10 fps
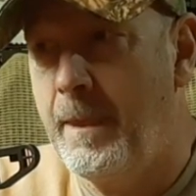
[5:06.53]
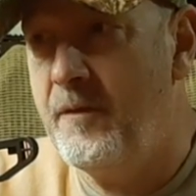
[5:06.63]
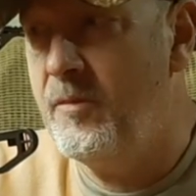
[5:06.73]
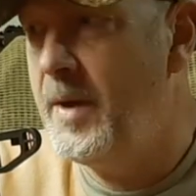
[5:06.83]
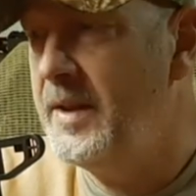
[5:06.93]

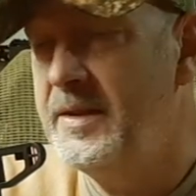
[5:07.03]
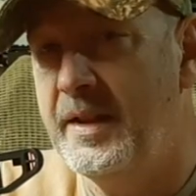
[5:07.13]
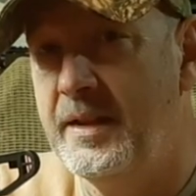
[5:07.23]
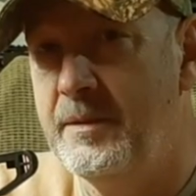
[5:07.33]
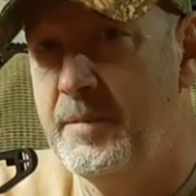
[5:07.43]
from a
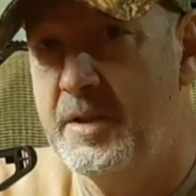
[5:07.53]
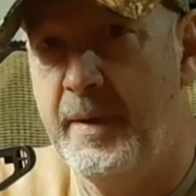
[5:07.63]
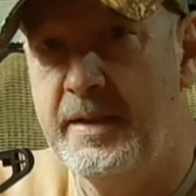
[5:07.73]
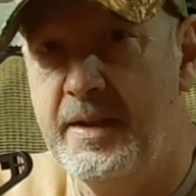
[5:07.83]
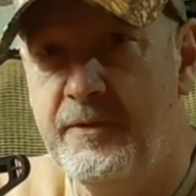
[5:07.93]
hunting
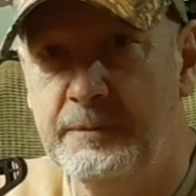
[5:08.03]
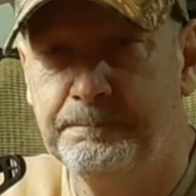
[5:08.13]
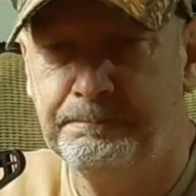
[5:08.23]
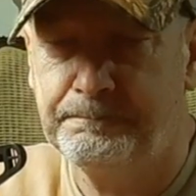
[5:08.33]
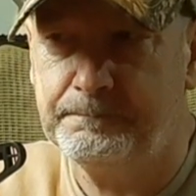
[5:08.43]
perspective,
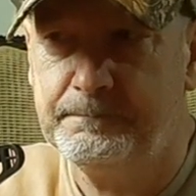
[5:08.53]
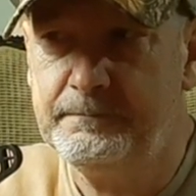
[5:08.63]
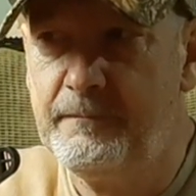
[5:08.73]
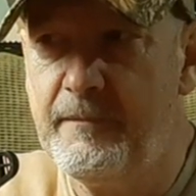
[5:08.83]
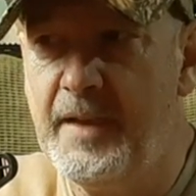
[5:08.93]

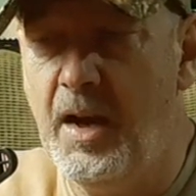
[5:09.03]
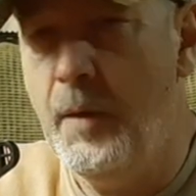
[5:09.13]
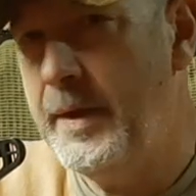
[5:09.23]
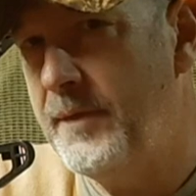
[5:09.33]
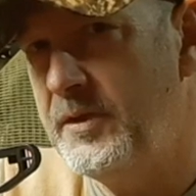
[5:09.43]
I
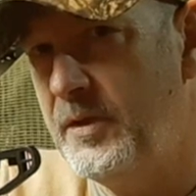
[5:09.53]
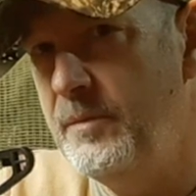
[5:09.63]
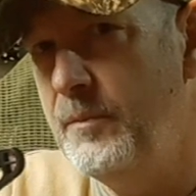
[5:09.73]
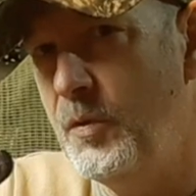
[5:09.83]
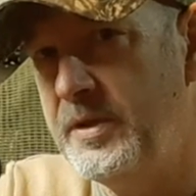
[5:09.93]
would have to do
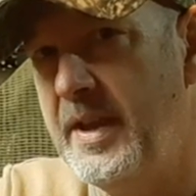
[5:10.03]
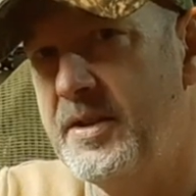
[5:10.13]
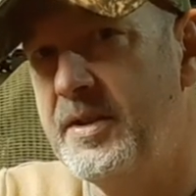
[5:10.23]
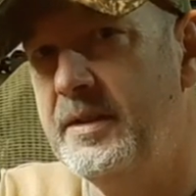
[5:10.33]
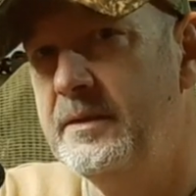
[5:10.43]
more
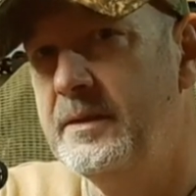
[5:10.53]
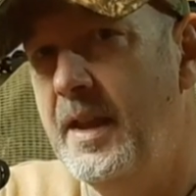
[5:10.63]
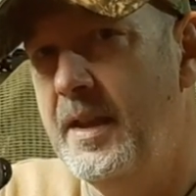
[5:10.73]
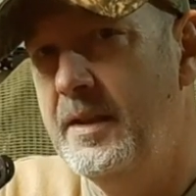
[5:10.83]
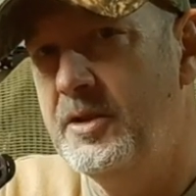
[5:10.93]
tests and
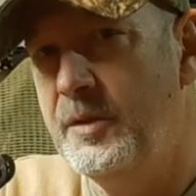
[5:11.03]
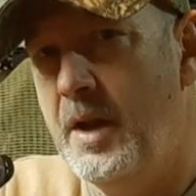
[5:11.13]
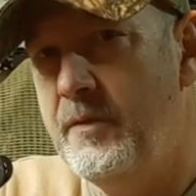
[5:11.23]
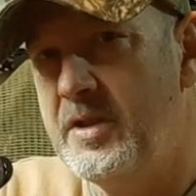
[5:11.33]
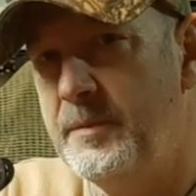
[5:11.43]
do it
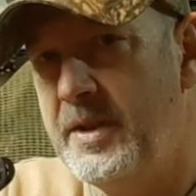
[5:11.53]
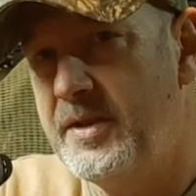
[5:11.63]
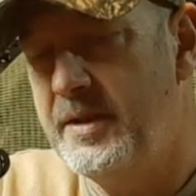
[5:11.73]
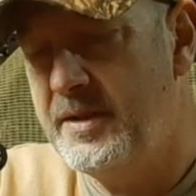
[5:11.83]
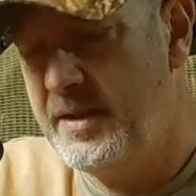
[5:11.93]
over some
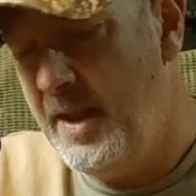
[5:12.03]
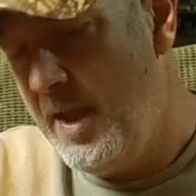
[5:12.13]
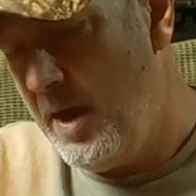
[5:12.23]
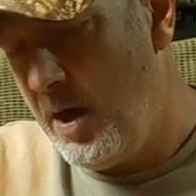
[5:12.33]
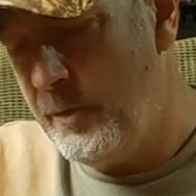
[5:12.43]
distance. I